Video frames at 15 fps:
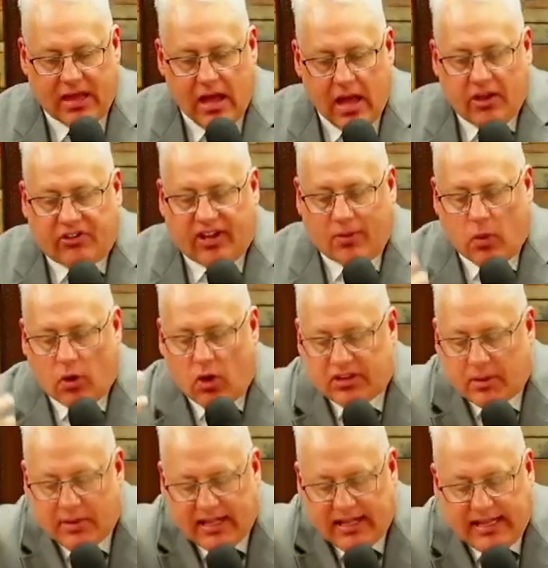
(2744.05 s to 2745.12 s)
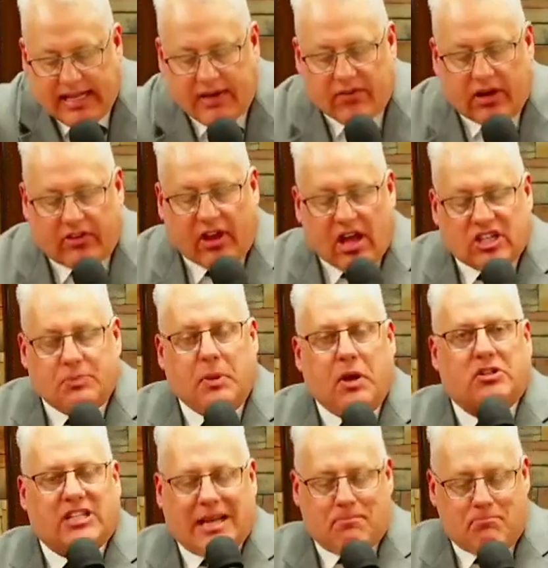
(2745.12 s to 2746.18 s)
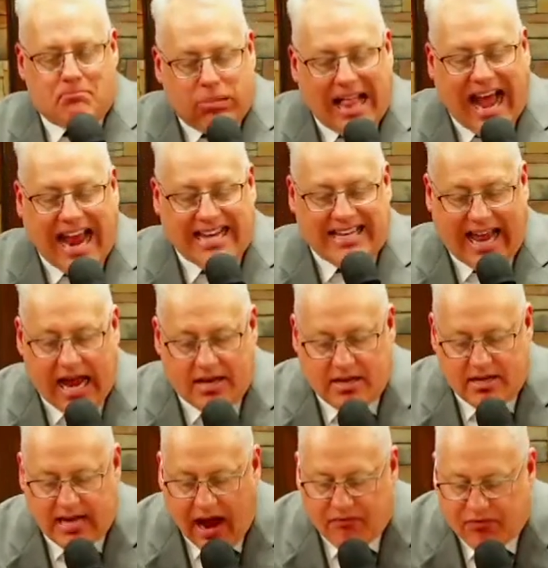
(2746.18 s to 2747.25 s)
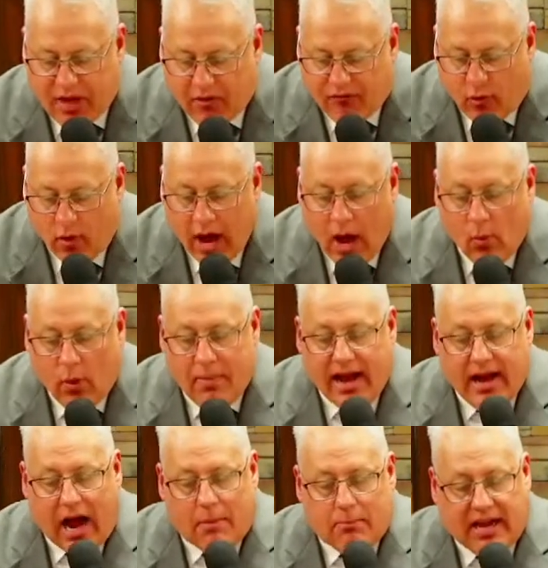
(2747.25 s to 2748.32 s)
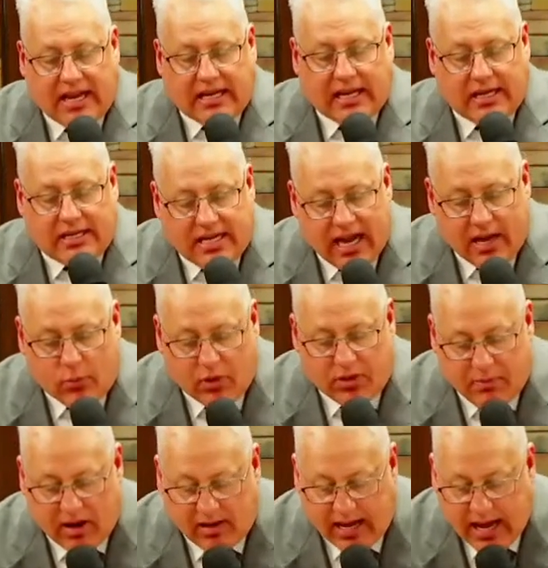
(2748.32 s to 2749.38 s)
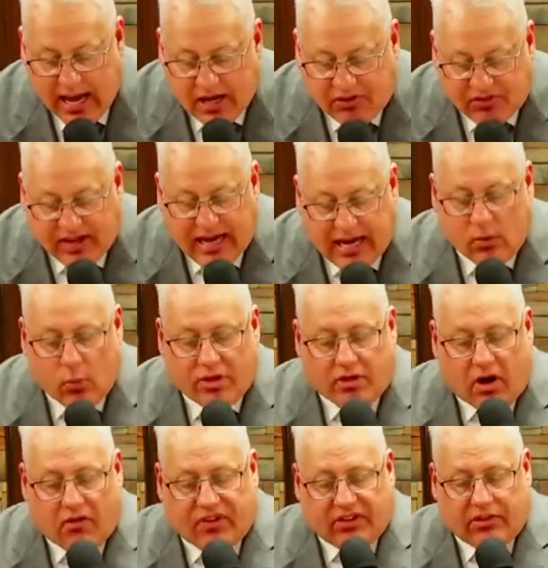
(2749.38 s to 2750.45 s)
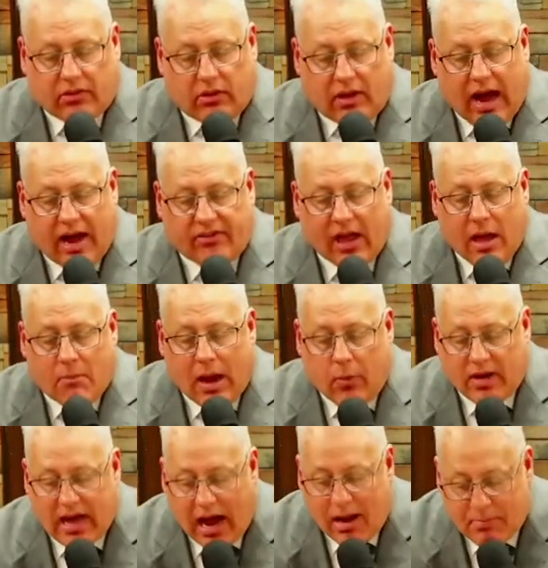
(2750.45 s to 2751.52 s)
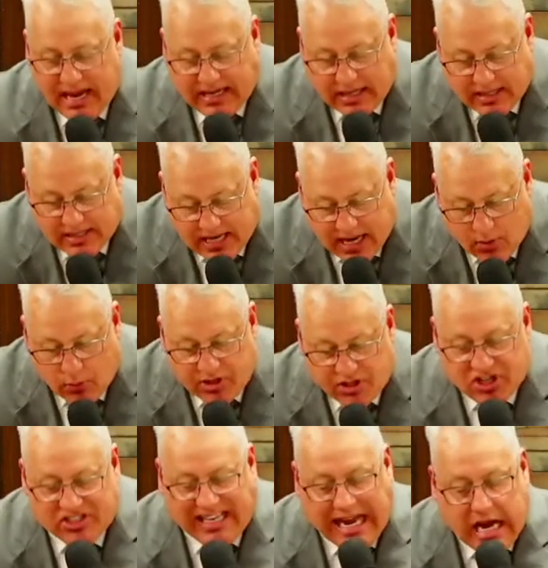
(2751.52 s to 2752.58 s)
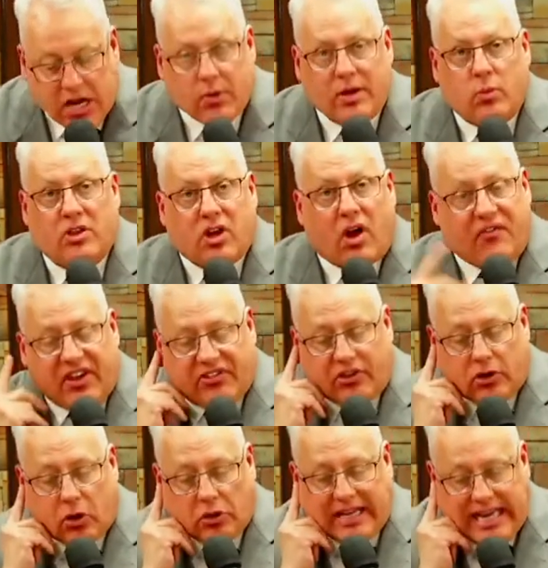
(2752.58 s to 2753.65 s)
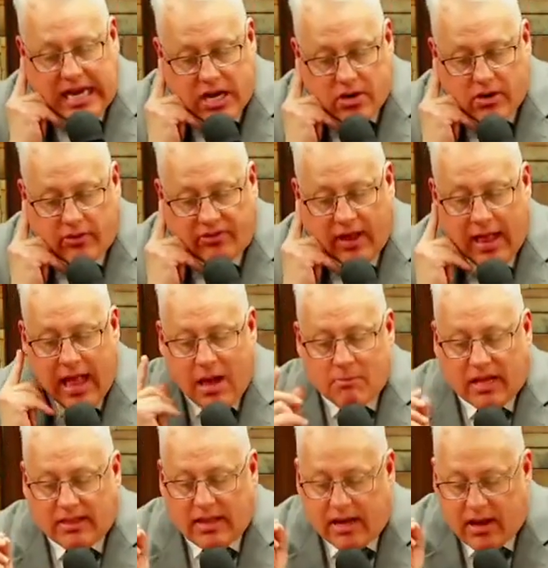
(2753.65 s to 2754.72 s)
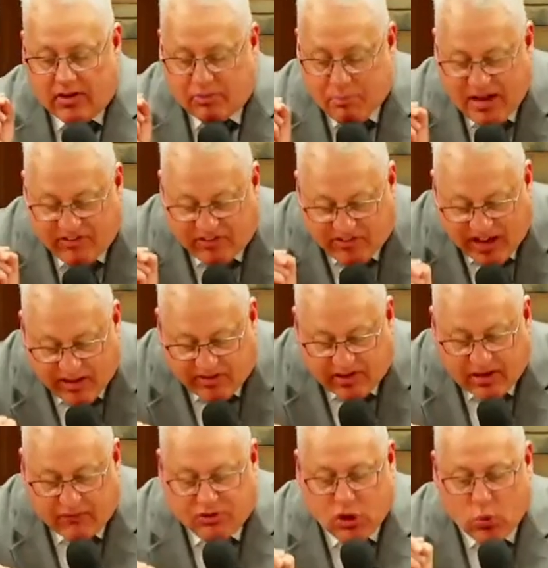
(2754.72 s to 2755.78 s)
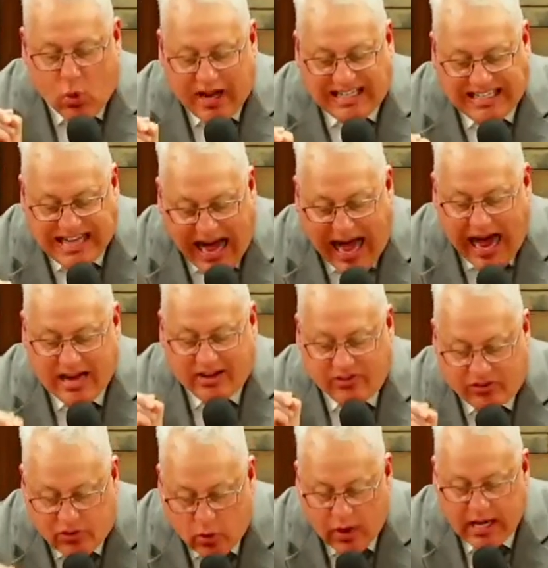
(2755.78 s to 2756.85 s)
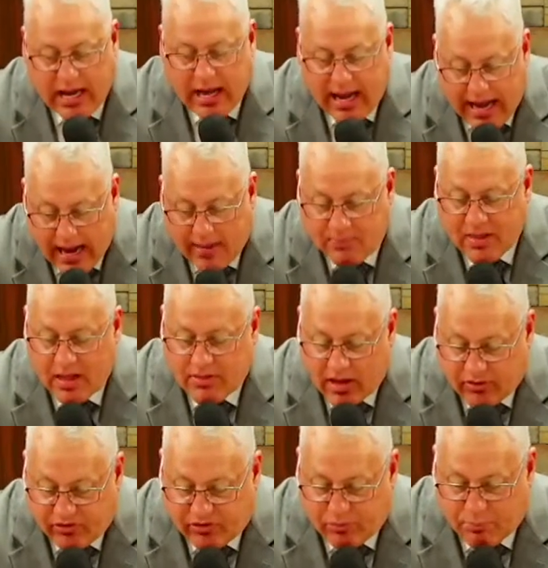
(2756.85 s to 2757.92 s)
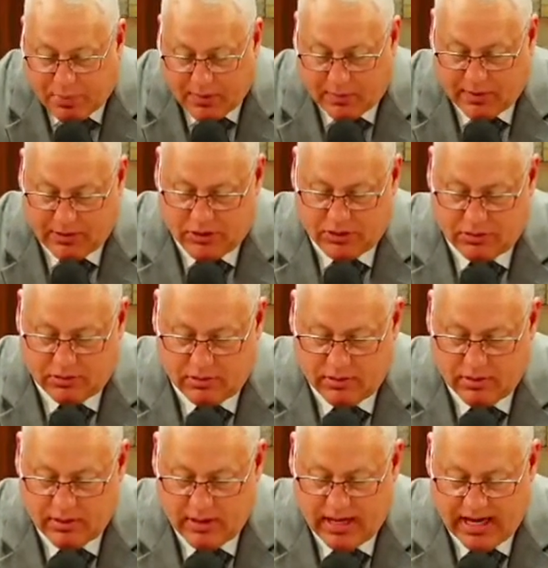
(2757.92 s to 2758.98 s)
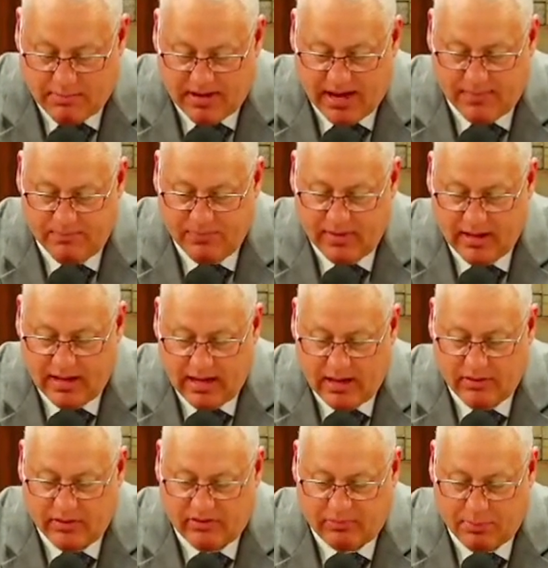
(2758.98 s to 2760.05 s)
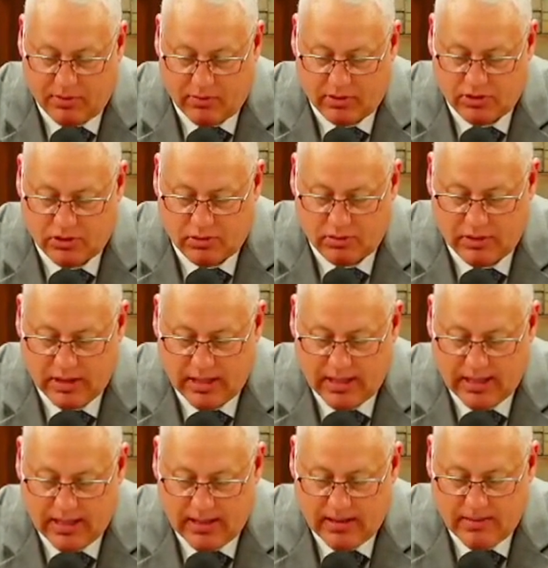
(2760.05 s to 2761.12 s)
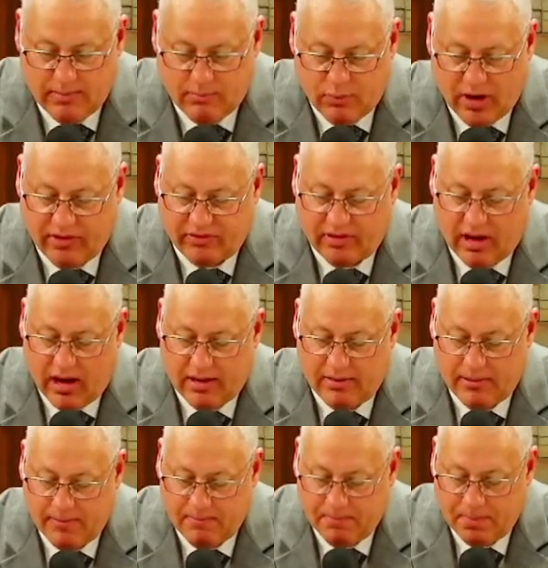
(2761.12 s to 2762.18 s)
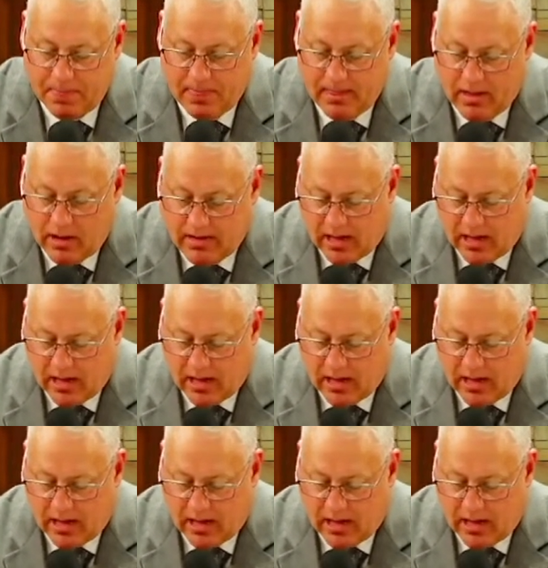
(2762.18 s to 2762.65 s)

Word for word: Sin will ultimately leave us spiritually blind and deaf. Therefore, we may not be content with merely seeing with our physical eyes. May we not be content with just hearing with our physical ears, but let us be sensitive to what God is doing in the spiritual. Amen. In the spiritual. Praise God. Another